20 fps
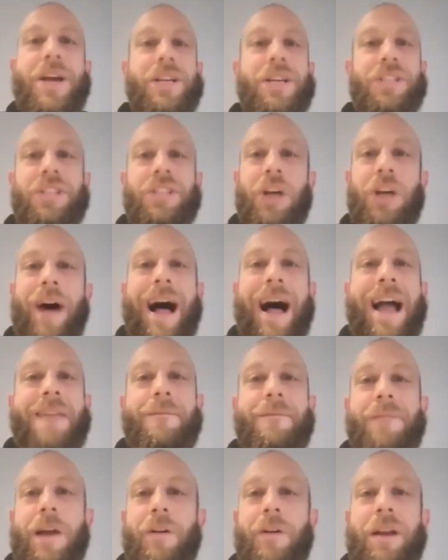So I
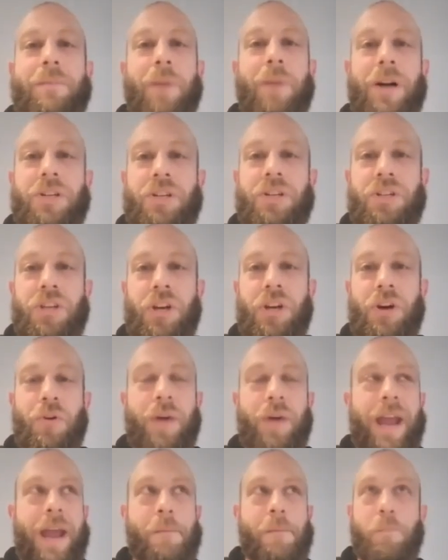very much
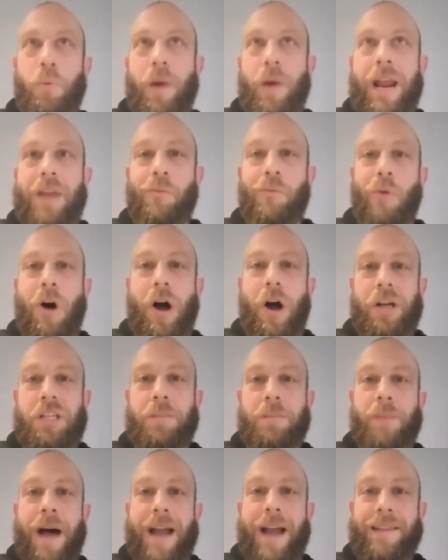too am
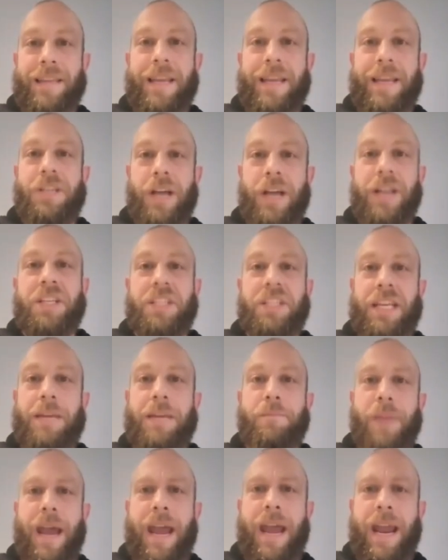brainwashed by the Dusty
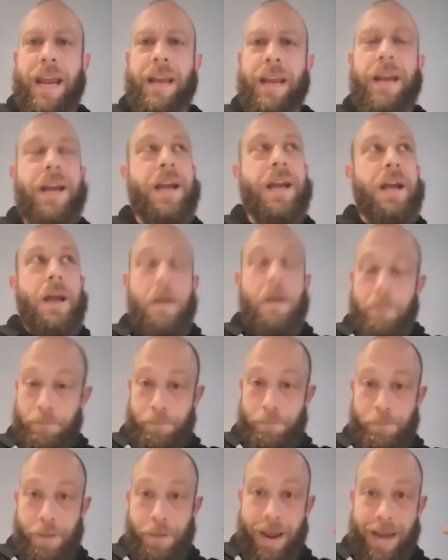May
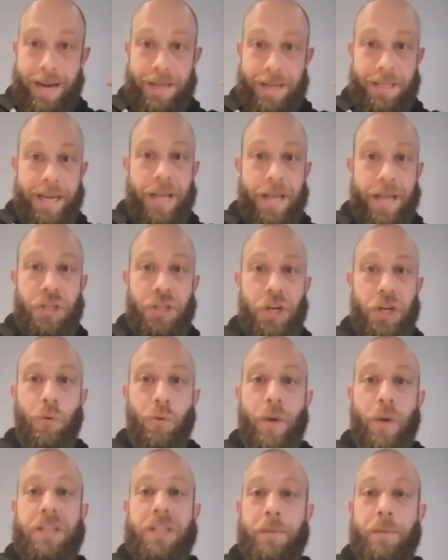pay attention to
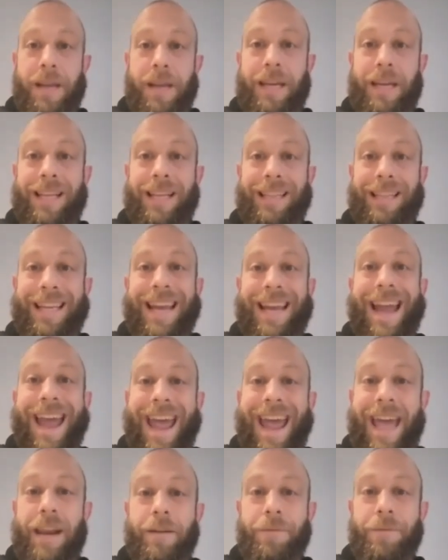what's immediately
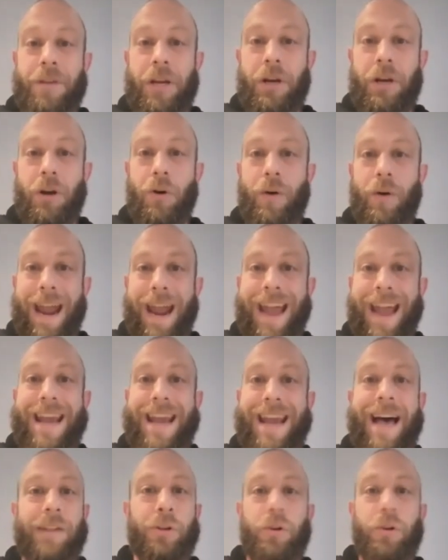ahead of you and
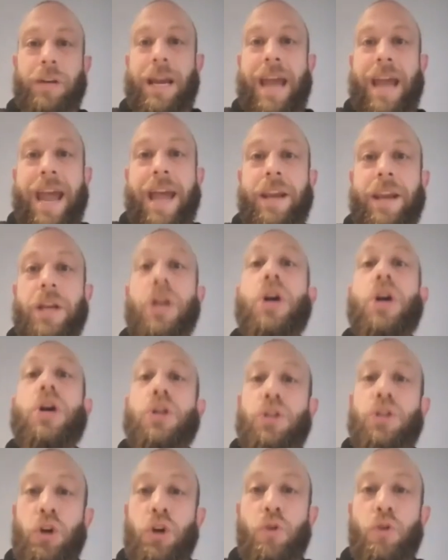not look ahead
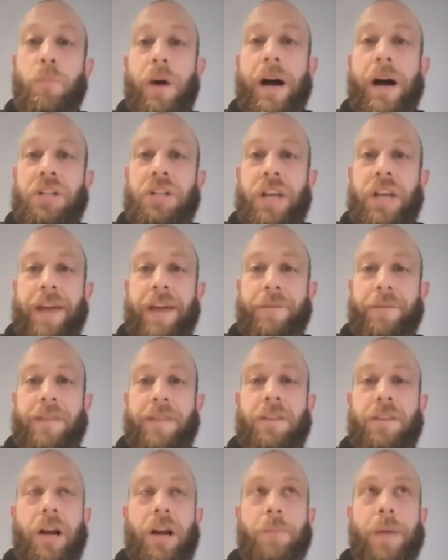too much. Have I
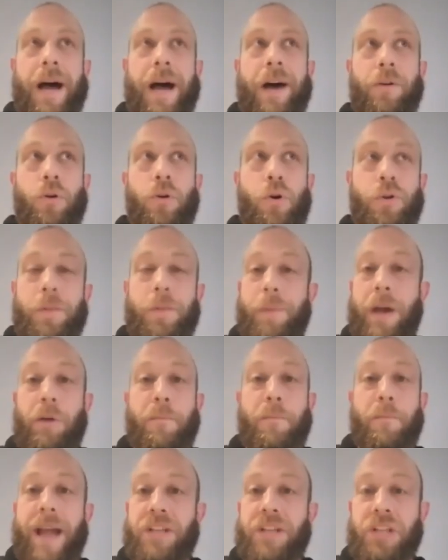thought about who the better
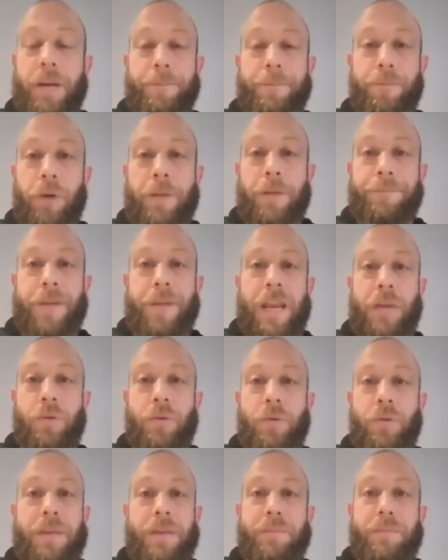matchup for FAU
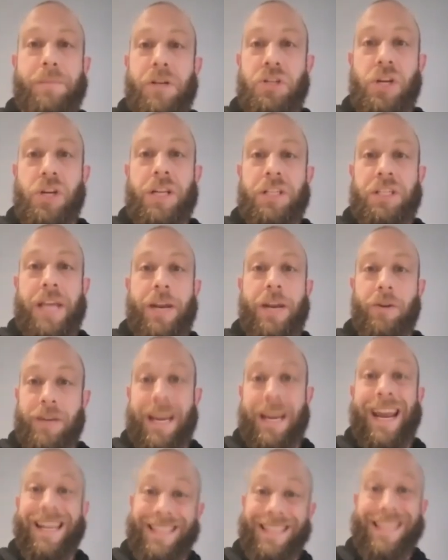would be, Michigan State or
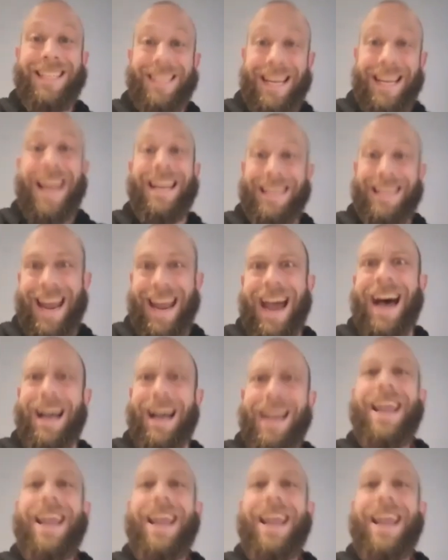Kansas State? Yeah,